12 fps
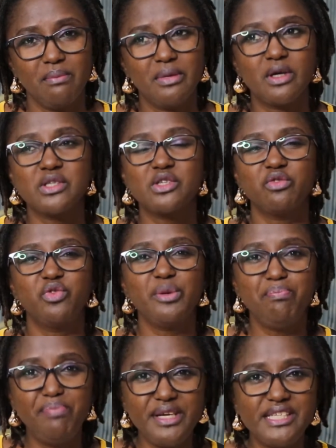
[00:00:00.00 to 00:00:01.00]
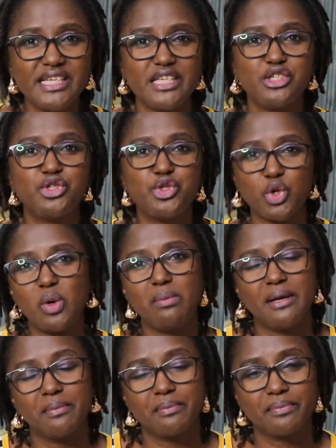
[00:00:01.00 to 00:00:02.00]
because of repeated
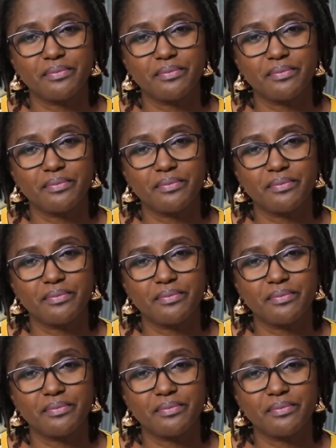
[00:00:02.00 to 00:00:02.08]
trauma.